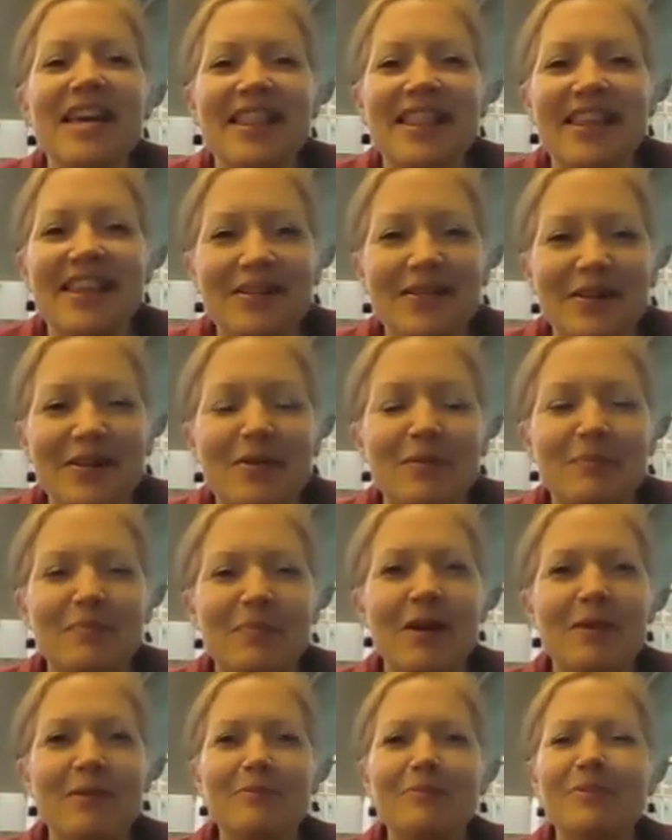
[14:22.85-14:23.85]
they'll
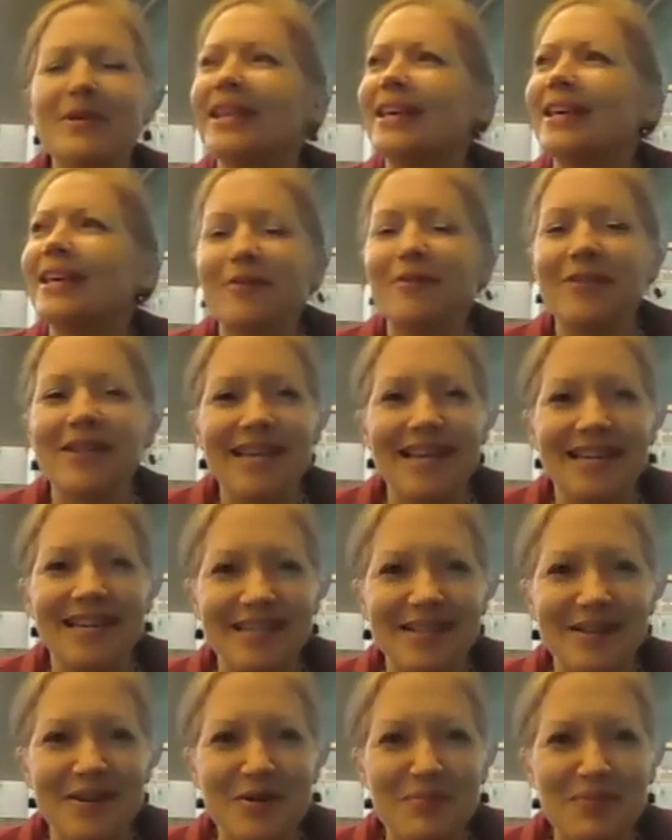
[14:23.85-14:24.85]
probably be like, oh, LeighAnn's
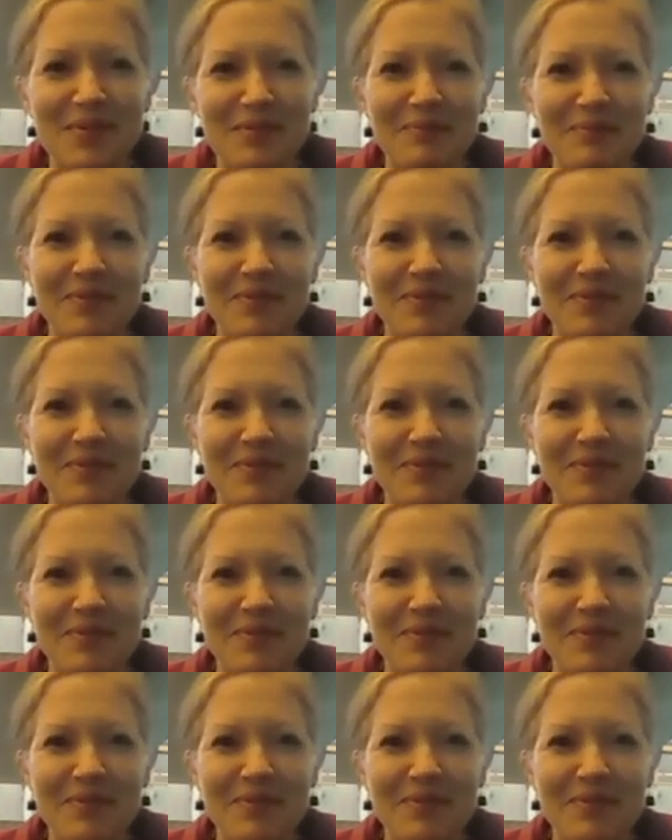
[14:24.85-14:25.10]
an open